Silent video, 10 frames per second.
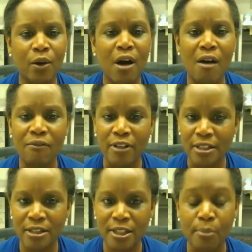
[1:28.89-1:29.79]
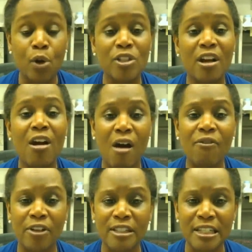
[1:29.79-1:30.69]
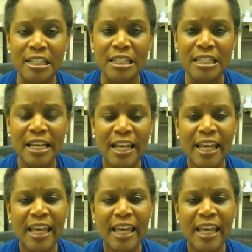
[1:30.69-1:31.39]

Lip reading: Fellow Symposia conferences.